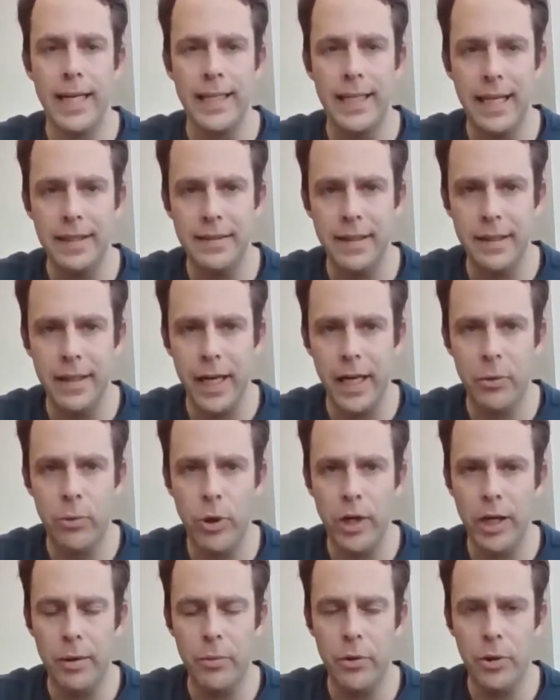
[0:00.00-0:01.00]
That's an
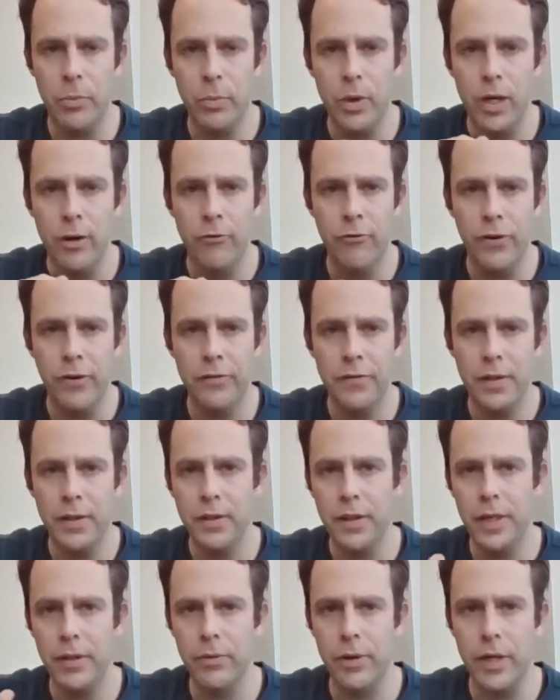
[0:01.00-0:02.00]
equilibrium, 15
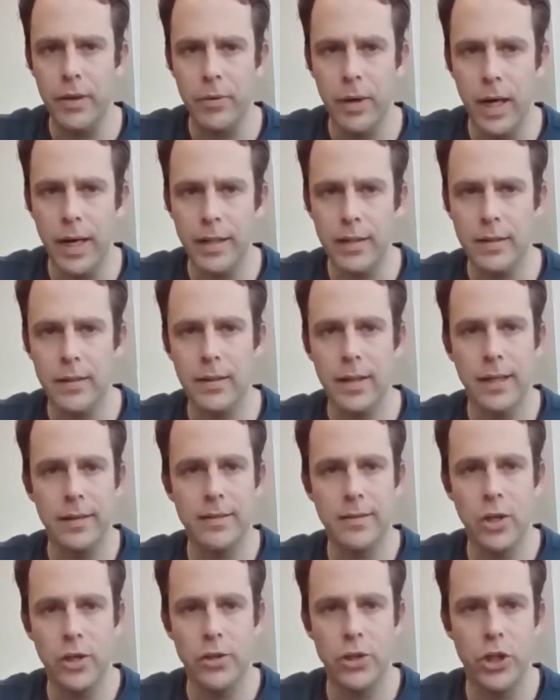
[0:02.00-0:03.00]
degrees, right?
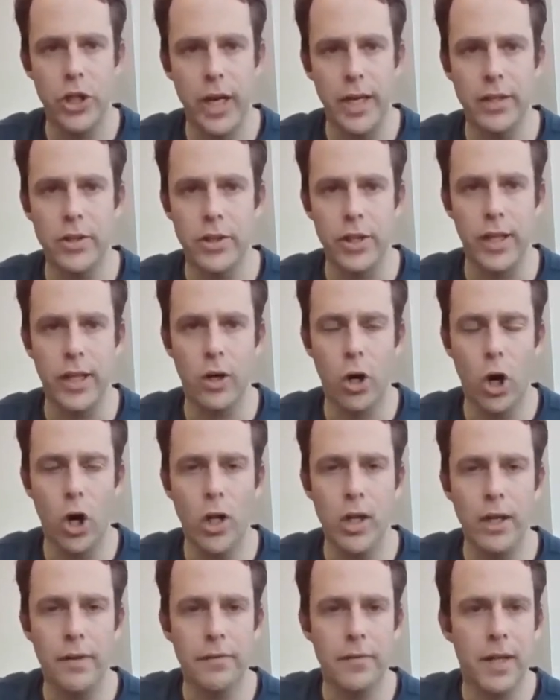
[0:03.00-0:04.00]
It's not changing at
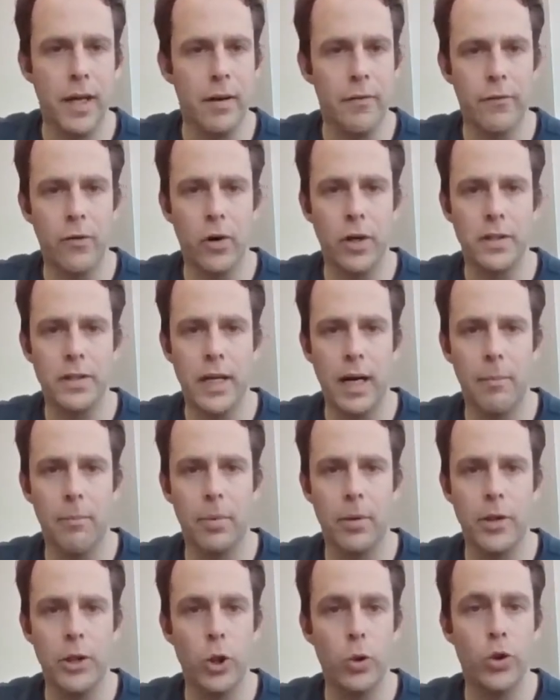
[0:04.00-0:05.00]
all if, for
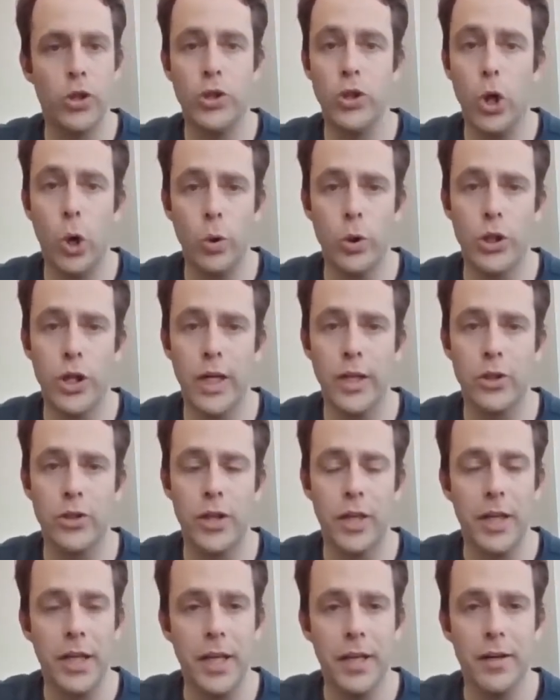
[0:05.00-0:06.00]
example, you don't change
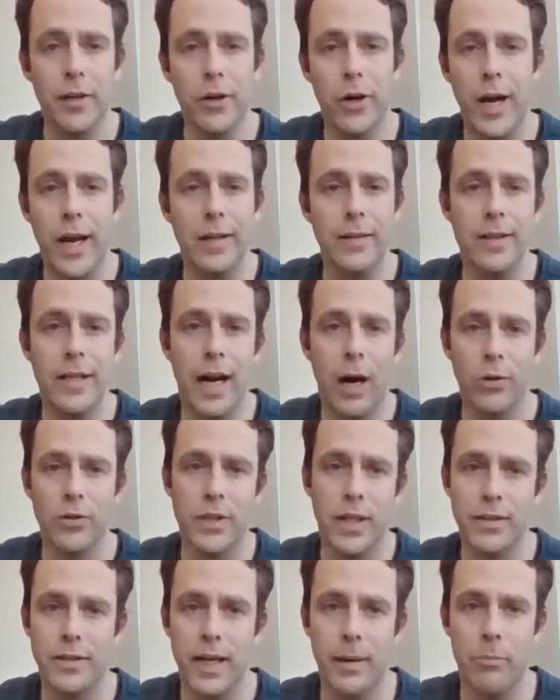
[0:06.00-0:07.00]
the heater and the
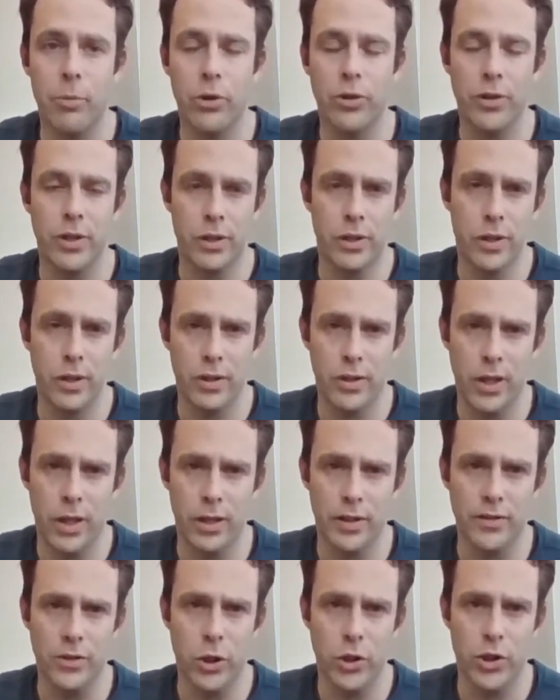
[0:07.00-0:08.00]
outside temperature
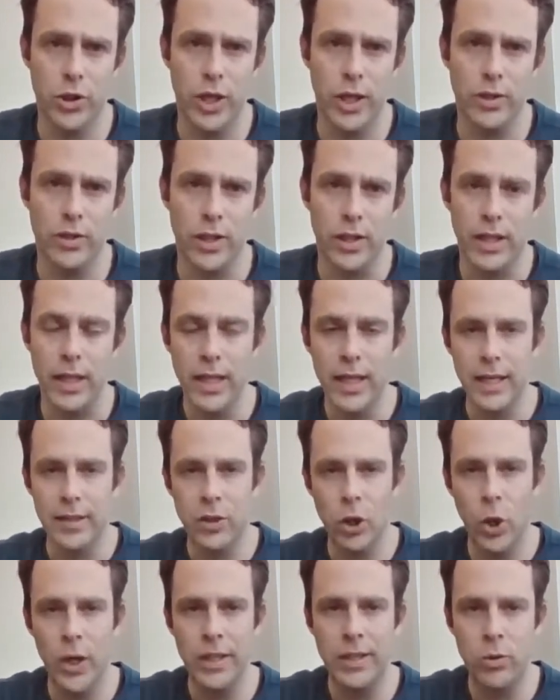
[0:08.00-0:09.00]
is not changing.
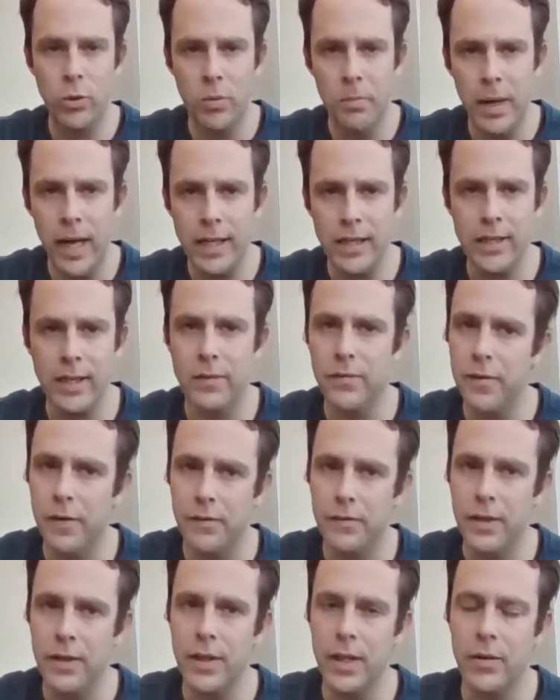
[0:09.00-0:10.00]
So it remains at
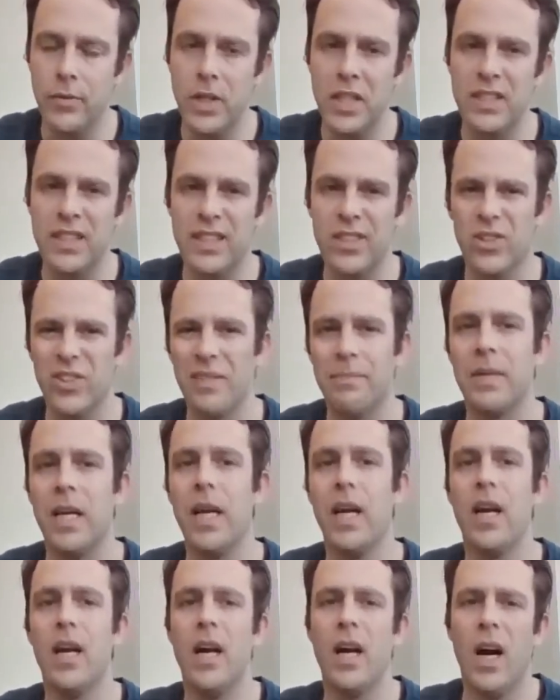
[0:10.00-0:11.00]
15 degrees. So then,
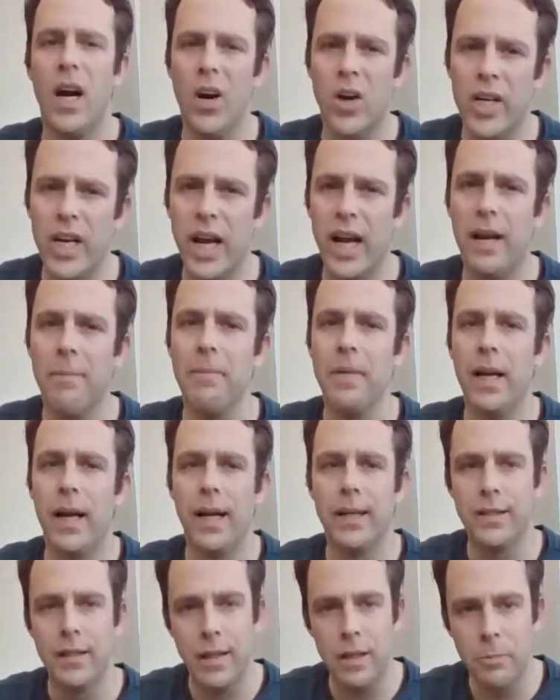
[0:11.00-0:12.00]
okay,
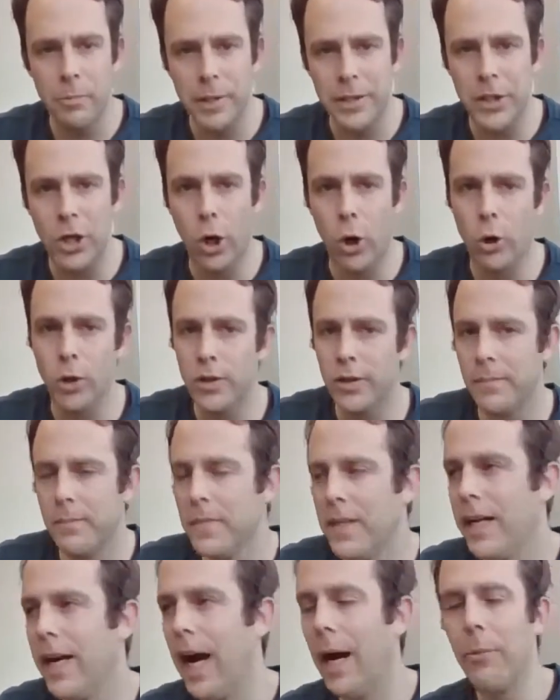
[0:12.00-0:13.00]
it's a little bit cold.
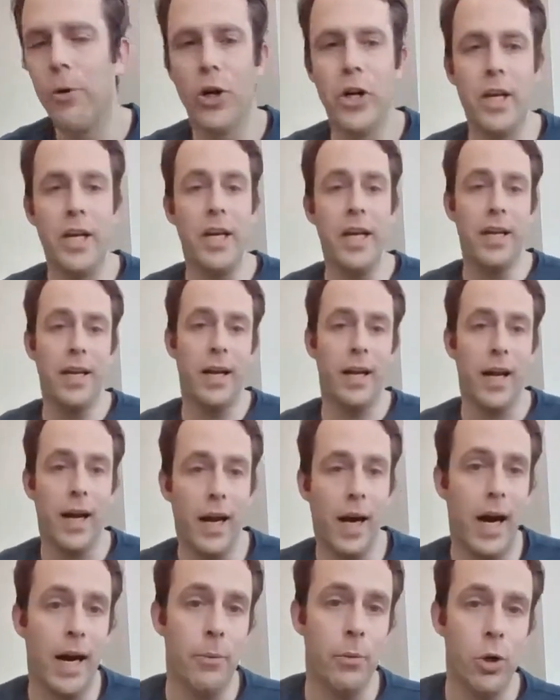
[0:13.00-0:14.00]
I'm going
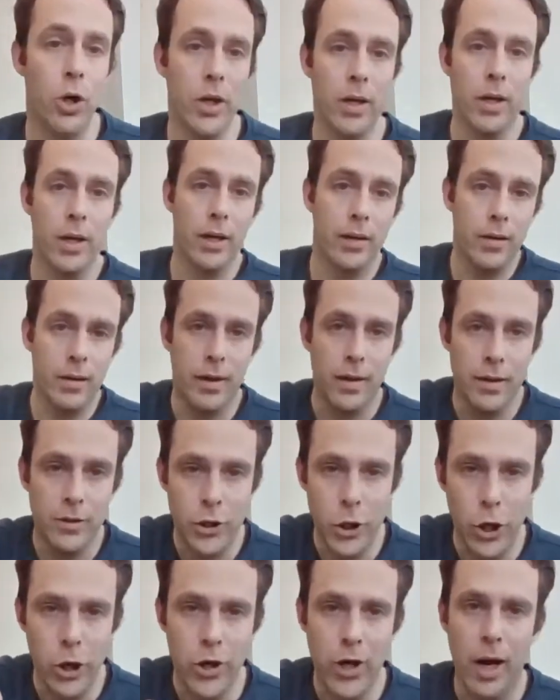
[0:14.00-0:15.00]
to
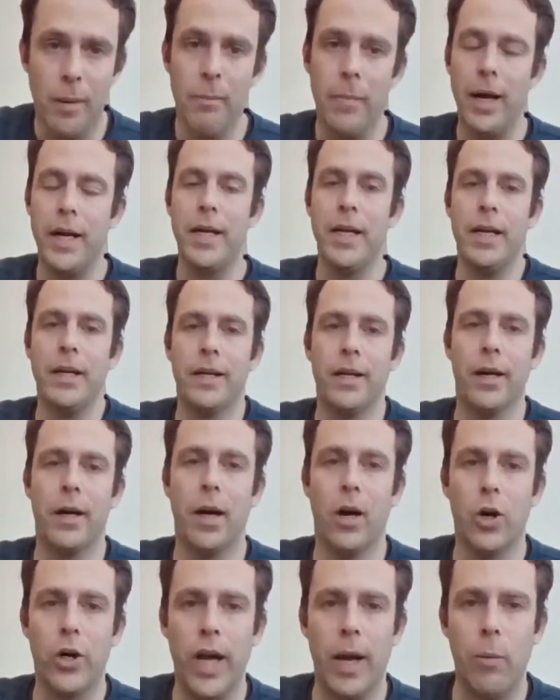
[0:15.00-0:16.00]
turn up my heater.
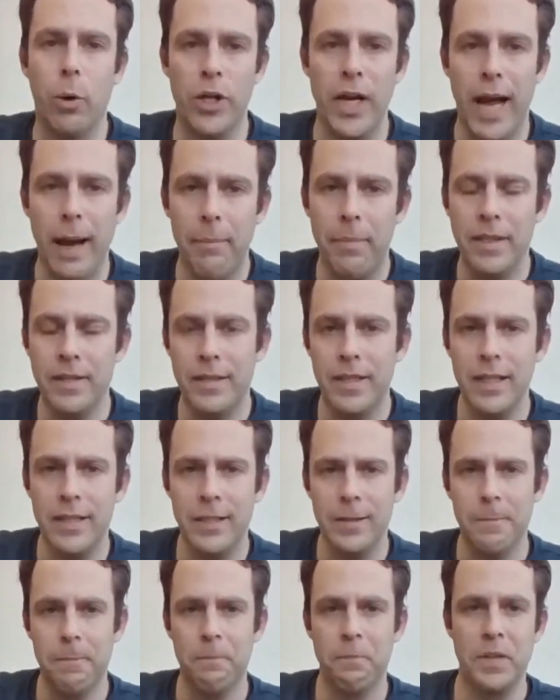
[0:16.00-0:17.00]
Okay, what happens
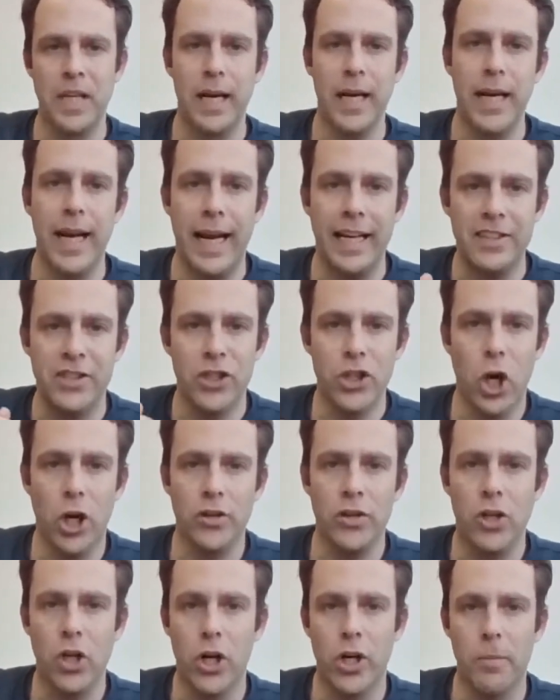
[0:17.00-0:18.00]
is it's
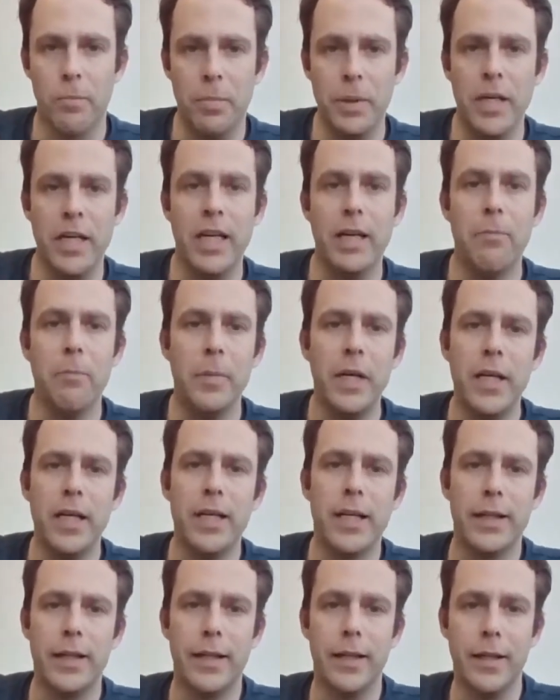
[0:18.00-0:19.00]
not going to be
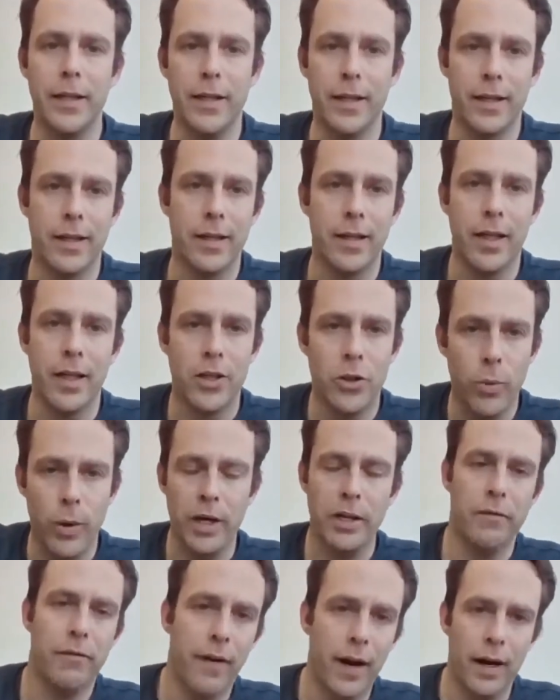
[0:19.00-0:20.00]
immediately
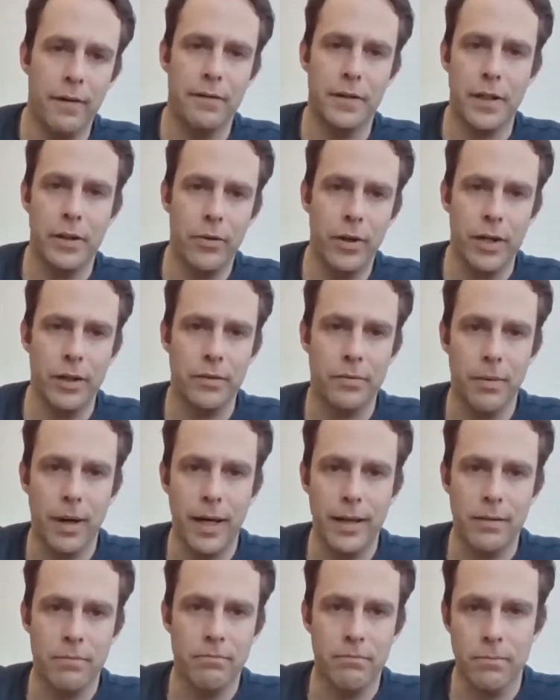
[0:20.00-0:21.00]
25 degrees,
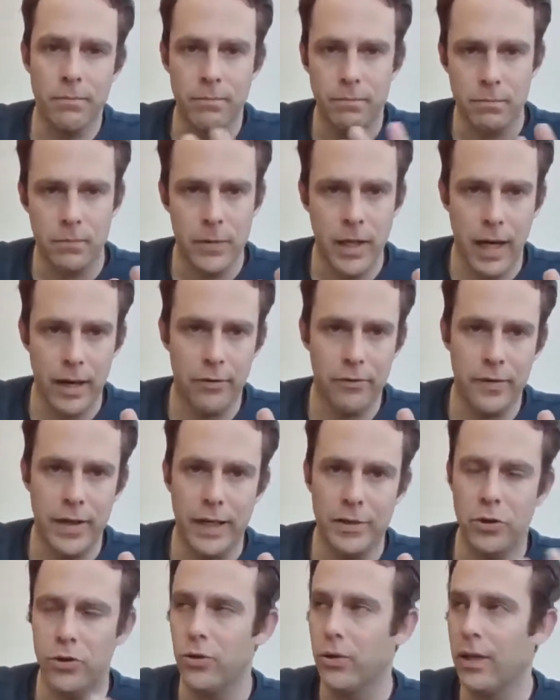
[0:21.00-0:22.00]
right? Kind of
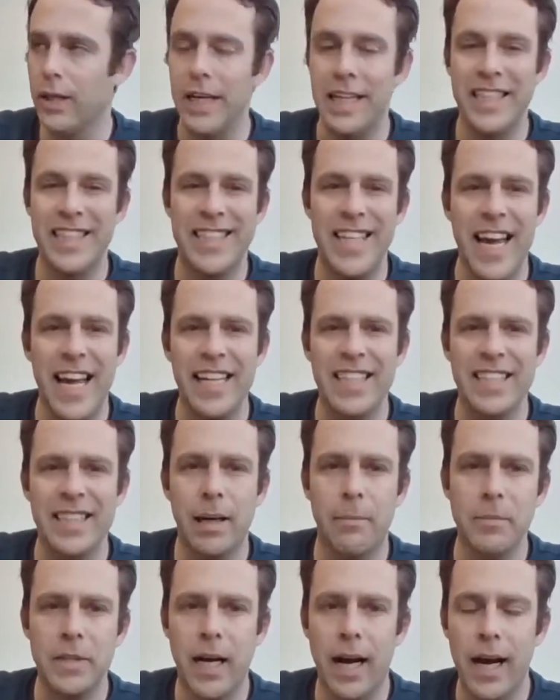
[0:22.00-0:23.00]
natural. It takes
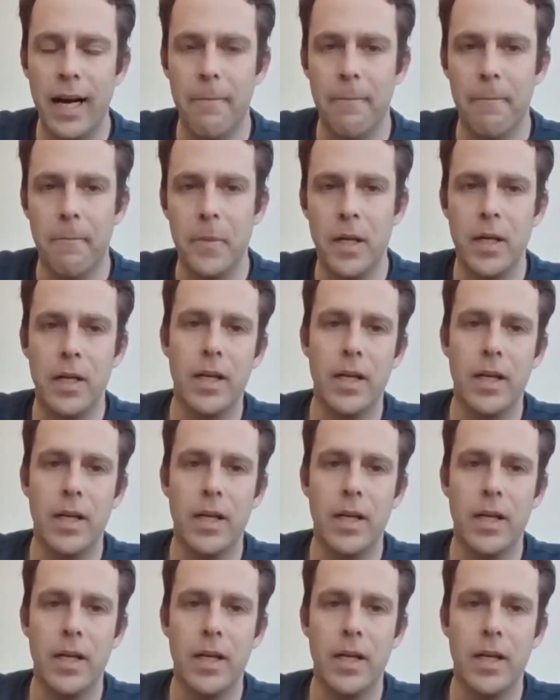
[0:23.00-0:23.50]
some time.